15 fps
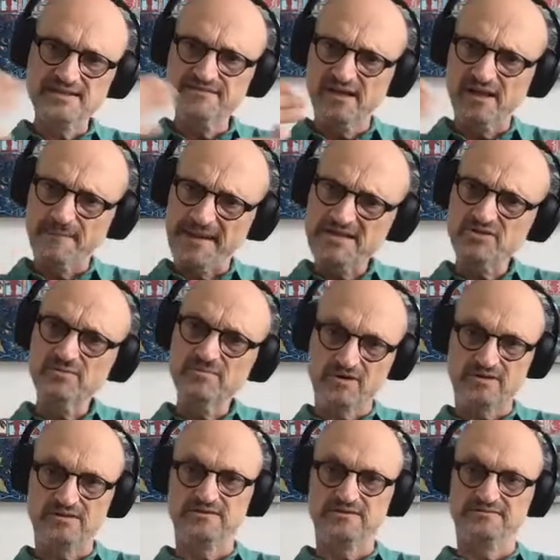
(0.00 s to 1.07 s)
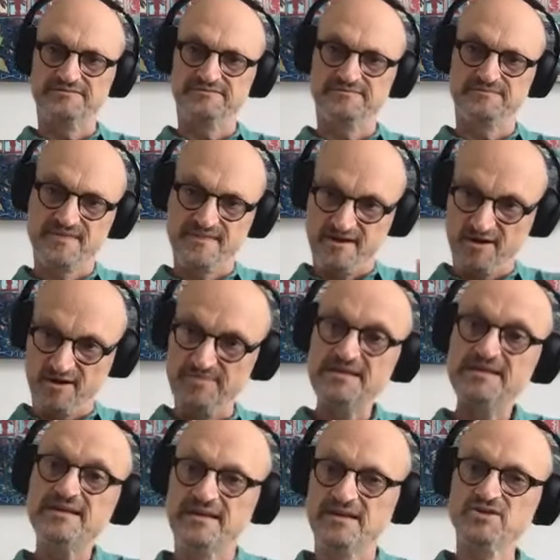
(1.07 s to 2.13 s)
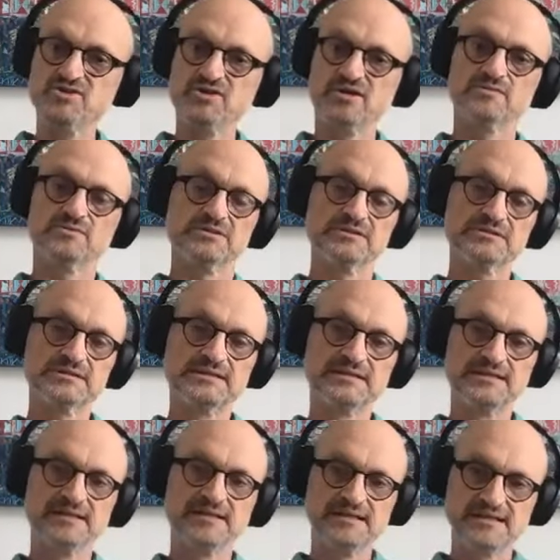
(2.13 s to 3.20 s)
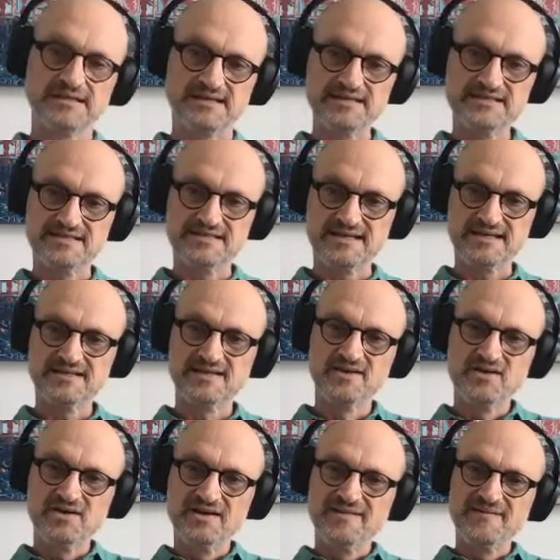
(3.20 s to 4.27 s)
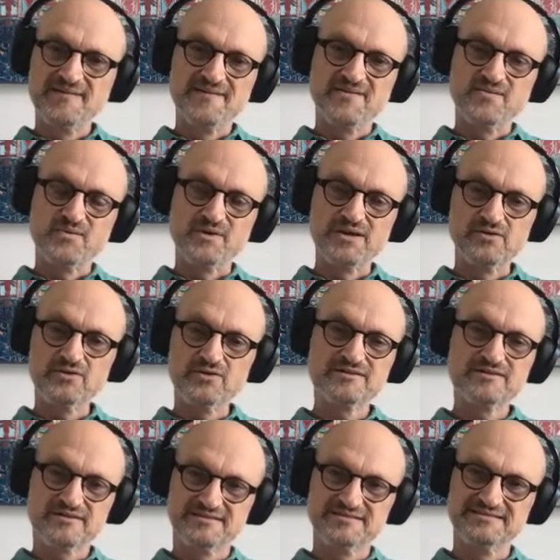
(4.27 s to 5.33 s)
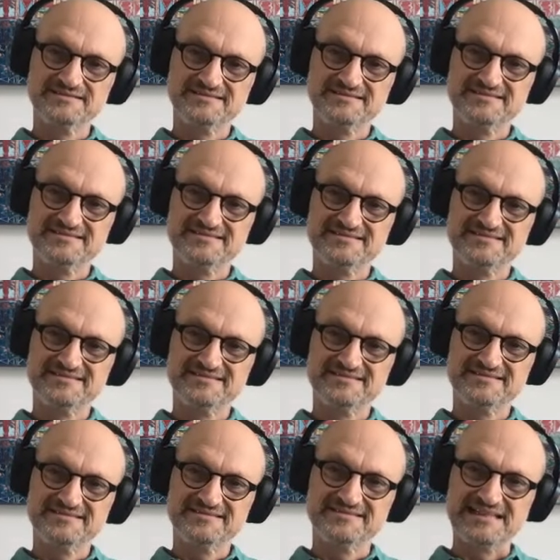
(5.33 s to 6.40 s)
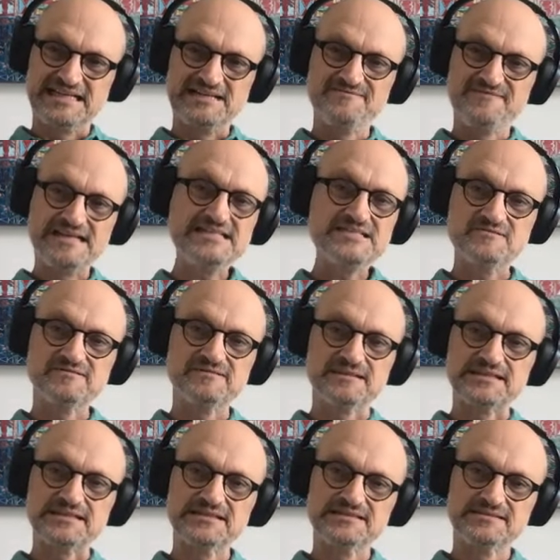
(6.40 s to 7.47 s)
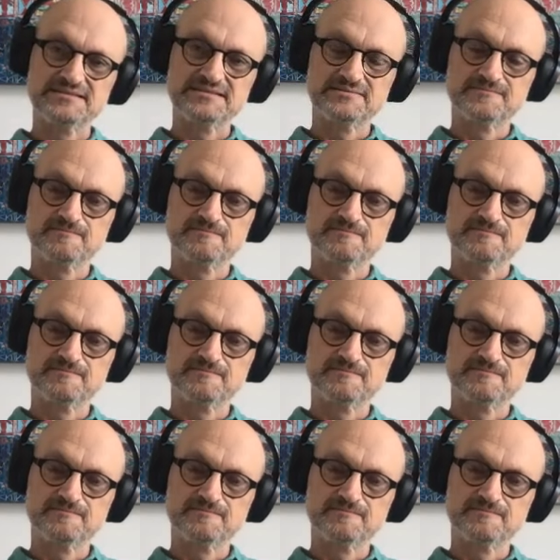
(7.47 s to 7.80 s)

the developmental model of therapy inner child work is that we look inventively